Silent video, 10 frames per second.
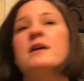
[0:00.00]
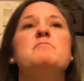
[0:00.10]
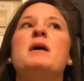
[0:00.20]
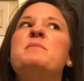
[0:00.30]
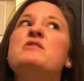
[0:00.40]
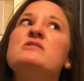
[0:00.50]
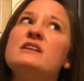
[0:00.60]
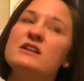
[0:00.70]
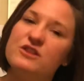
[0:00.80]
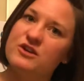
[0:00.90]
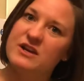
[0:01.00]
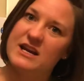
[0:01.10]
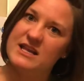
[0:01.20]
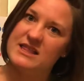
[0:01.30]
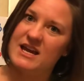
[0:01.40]
Maybe you didn't learn
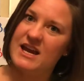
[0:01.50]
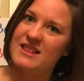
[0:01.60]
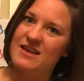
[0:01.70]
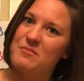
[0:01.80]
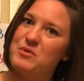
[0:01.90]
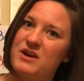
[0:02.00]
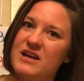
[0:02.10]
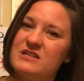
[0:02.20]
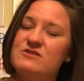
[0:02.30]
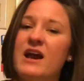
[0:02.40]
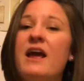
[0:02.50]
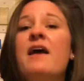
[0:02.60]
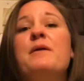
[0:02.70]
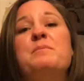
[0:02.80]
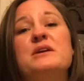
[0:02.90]
anything in that book yesterday,
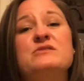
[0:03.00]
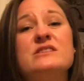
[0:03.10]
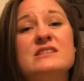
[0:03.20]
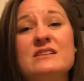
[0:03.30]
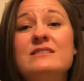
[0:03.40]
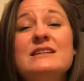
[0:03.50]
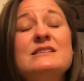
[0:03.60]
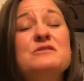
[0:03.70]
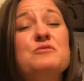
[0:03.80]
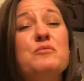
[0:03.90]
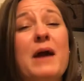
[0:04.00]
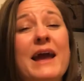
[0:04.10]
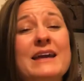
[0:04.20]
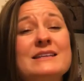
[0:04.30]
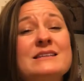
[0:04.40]
but you still need to
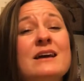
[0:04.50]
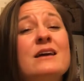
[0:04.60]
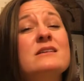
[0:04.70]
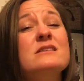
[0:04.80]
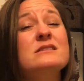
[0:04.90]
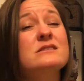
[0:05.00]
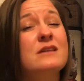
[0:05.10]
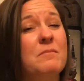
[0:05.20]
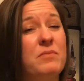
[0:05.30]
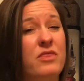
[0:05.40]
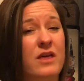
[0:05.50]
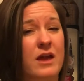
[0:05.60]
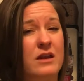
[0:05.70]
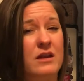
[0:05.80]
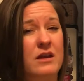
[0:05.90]
write
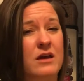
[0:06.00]
something.